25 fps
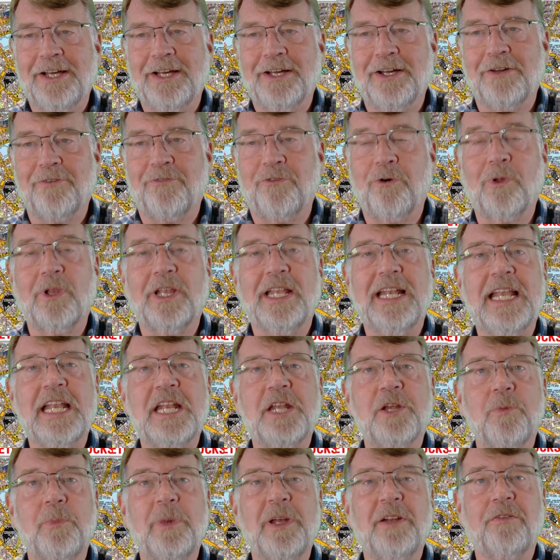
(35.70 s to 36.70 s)
fallen
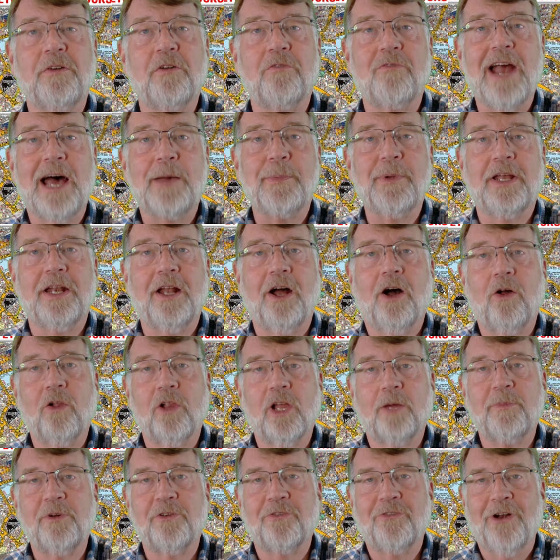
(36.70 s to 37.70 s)
into a bit of a rabbit hole,
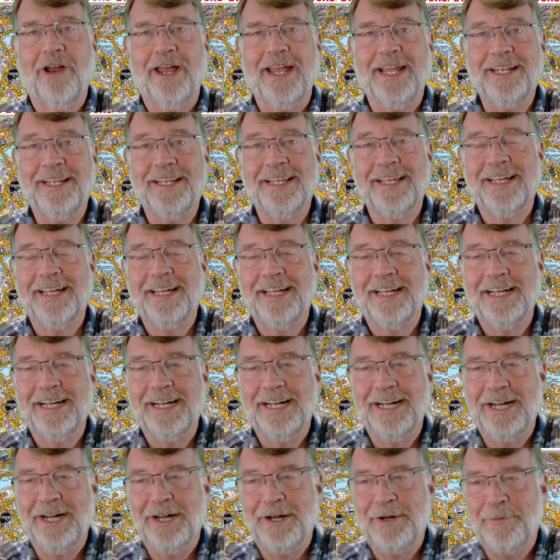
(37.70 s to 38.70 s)
I'm afraid.
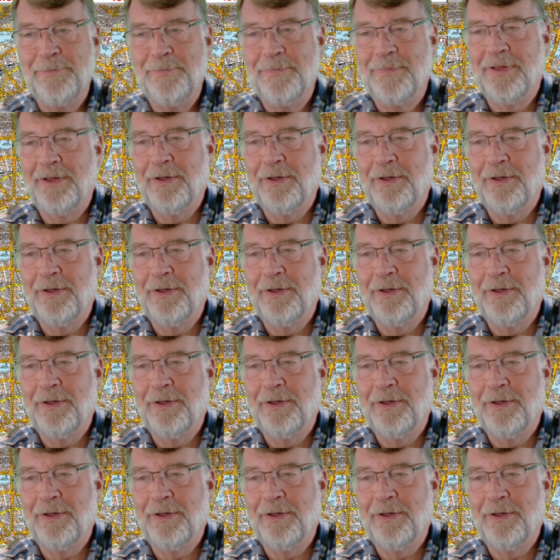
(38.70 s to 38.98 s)
I